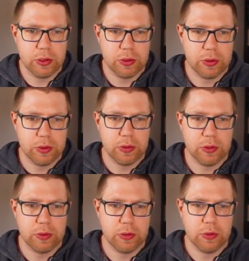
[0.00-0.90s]

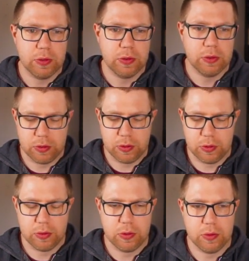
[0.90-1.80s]

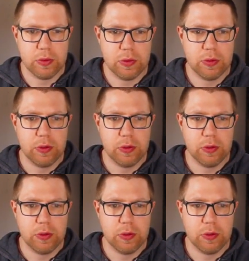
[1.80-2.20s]
[no speech]